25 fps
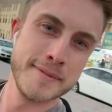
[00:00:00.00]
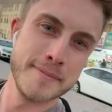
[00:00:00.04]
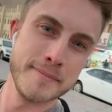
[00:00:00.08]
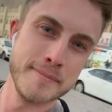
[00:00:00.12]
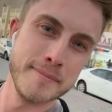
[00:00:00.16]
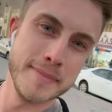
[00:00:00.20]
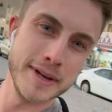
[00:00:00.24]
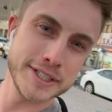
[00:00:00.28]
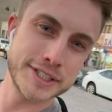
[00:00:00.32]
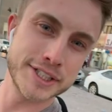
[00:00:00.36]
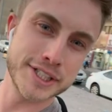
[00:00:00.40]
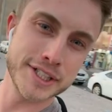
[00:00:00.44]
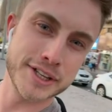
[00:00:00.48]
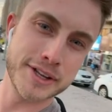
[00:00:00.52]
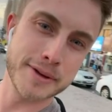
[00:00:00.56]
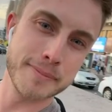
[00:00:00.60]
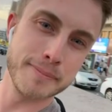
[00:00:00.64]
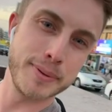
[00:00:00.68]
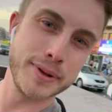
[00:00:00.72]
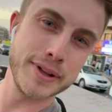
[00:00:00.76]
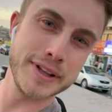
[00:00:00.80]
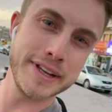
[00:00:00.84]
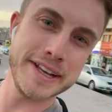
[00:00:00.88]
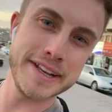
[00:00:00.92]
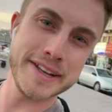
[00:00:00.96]
Mission
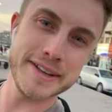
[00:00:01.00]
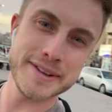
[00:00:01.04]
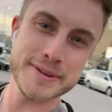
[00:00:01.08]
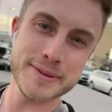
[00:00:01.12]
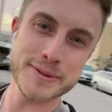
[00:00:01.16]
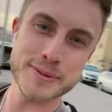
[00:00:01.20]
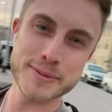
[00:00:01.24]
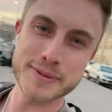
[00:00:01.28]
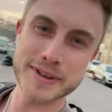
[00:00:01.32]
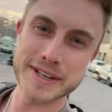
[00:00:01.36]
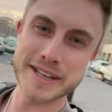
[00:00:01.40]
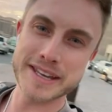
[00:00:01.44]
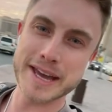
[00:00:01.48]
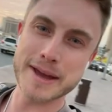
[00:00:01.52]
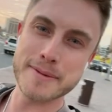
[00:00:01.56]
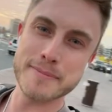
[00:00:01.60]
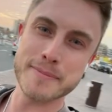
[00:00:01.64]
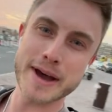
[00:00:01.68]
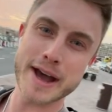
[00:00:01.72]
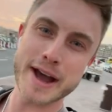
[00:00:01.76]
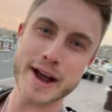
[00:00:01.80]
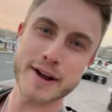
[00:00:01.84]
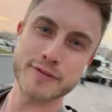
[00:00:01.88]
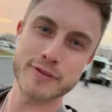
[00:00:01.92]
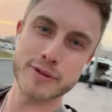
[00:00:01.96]
complete. We came
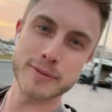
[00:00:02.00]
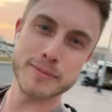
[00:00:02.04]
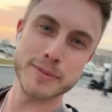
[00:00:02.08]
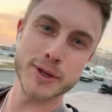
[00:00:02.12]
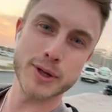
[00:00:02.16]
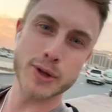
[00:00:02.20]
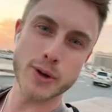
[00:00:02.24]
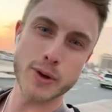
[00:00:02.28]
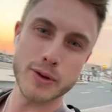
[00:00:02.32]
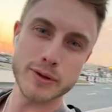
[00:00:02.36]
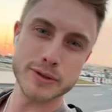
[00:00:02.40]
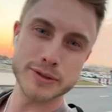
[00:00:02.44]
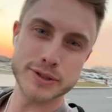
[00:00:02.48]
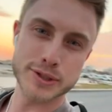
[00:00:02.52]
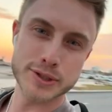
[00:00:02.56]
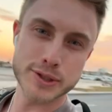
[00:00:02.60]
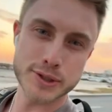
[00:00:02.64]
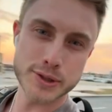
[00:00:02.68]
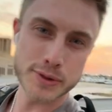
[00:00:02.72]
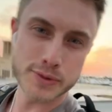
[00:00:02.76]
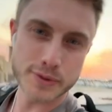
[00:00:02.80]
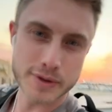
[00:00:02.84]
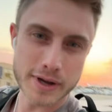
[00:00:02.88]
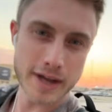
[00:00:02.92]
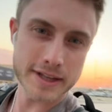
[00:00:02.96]
back from the Gold Souk,